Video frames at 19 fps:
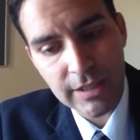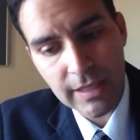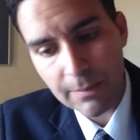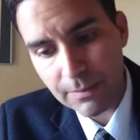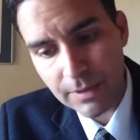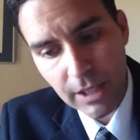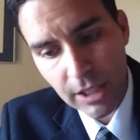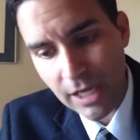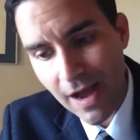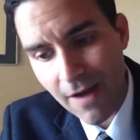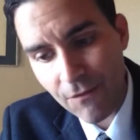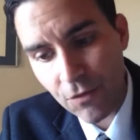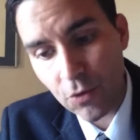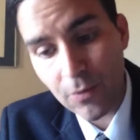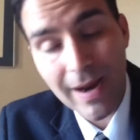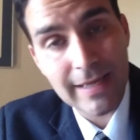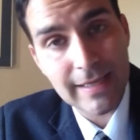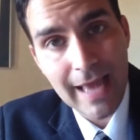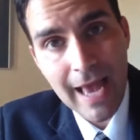I'm going to cover
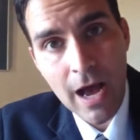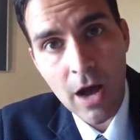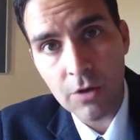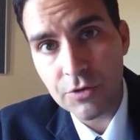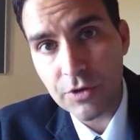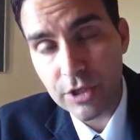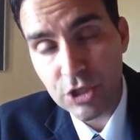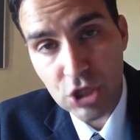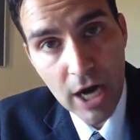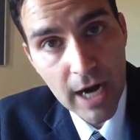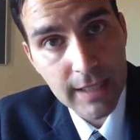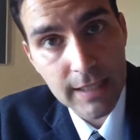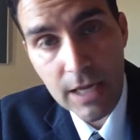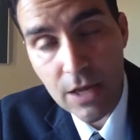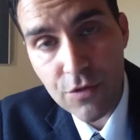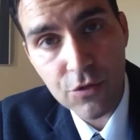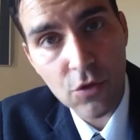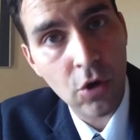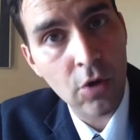right now the
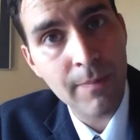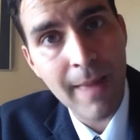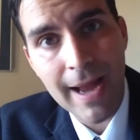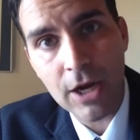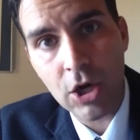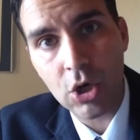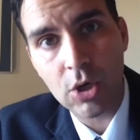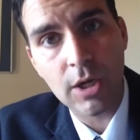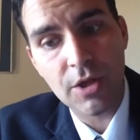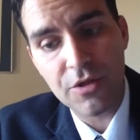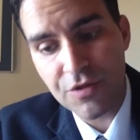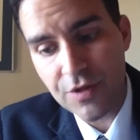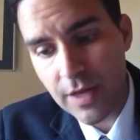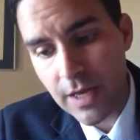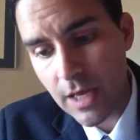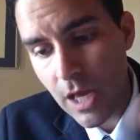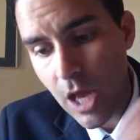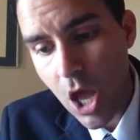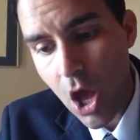Chinese gold-backed
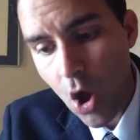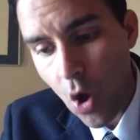currency,